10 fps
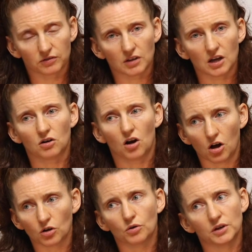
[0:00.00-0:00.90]
They are
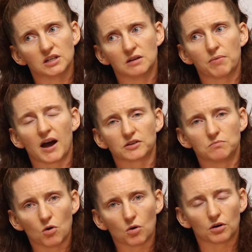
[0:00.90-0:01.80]
all going to impact
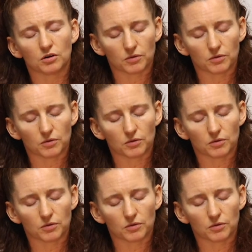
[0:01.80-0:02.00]
more